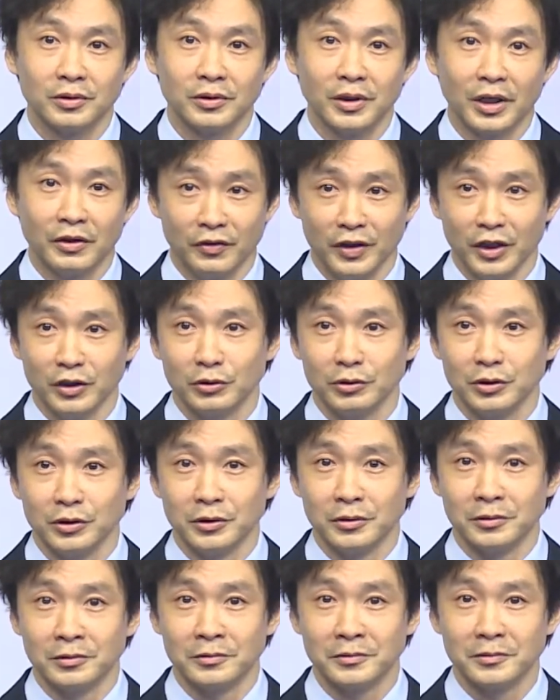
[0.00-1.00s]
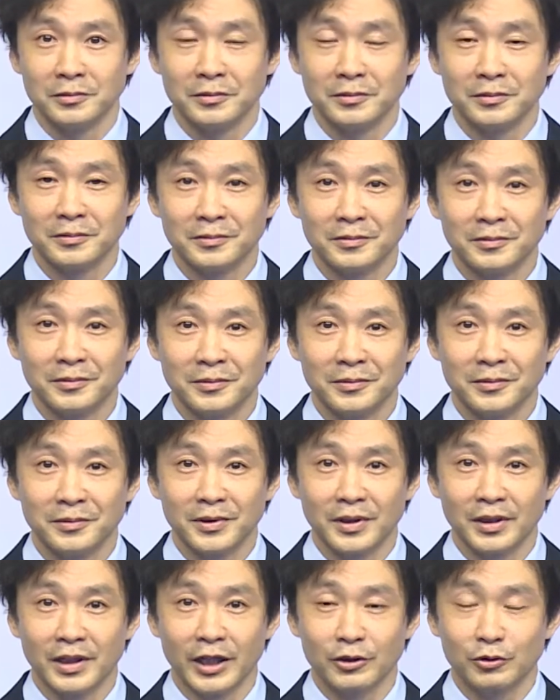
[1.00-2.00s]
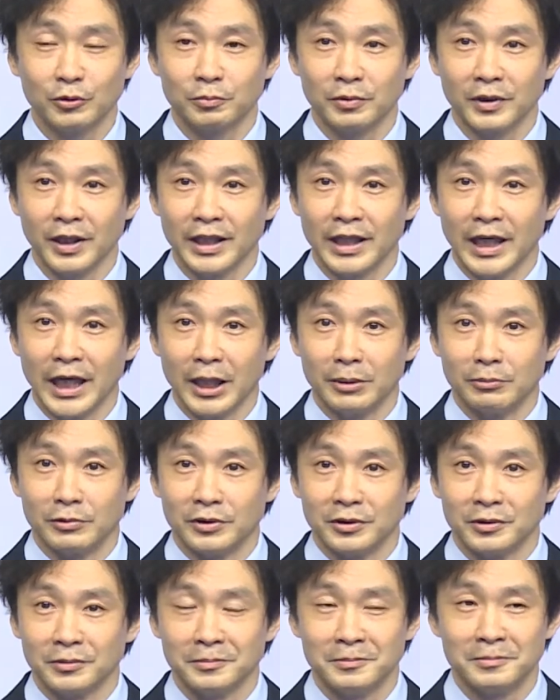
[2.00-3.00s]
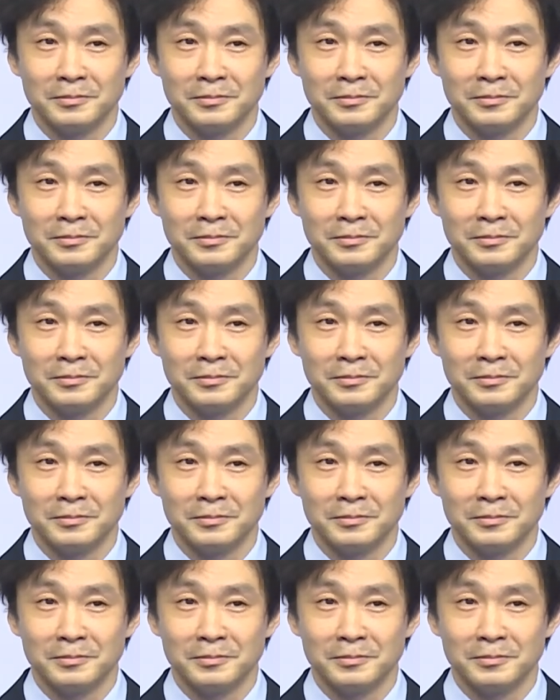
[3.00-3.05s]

I think you do. They like to play games.